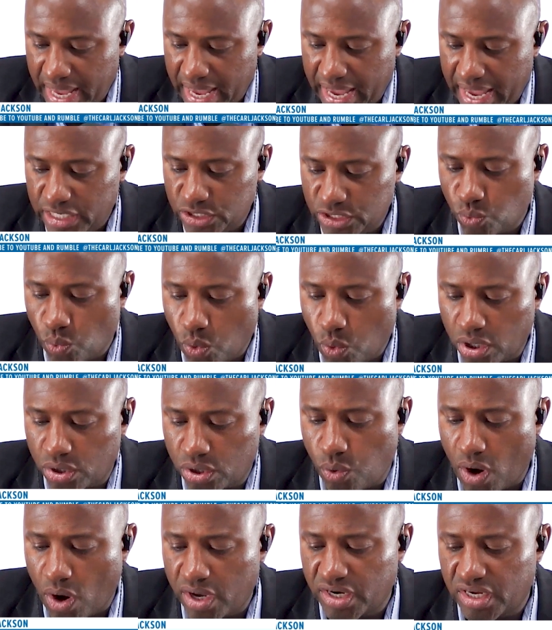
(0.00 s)
his work
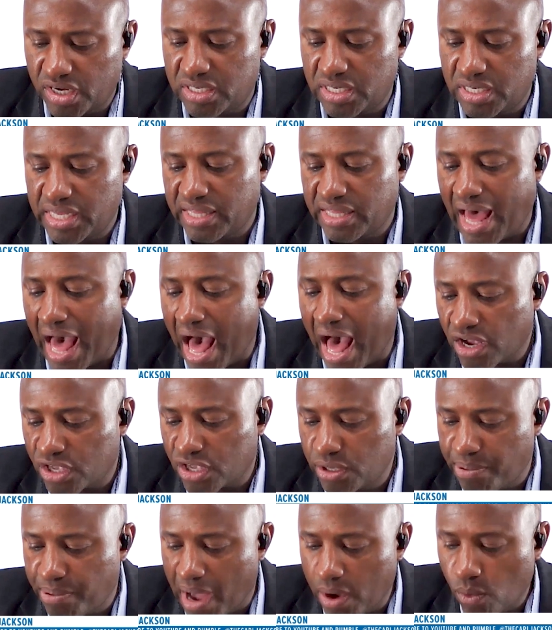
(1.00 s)
chronicling the
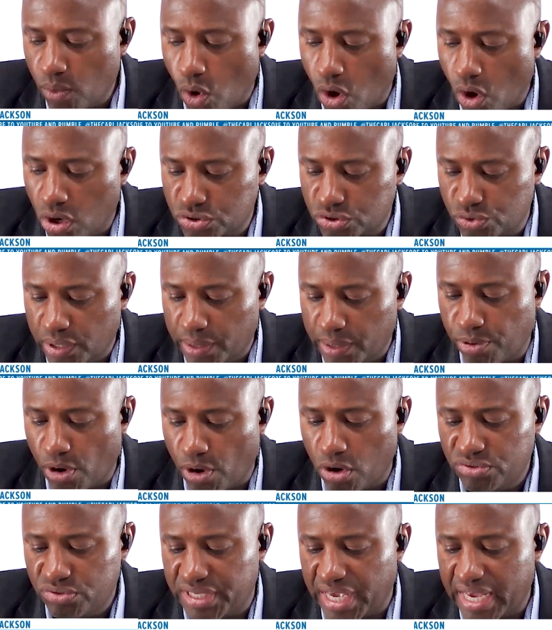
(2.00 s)
Occupy Wall Street
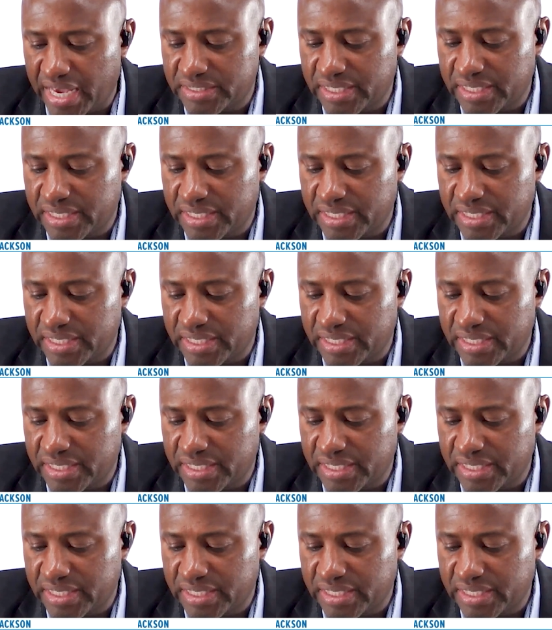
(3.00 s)
protests.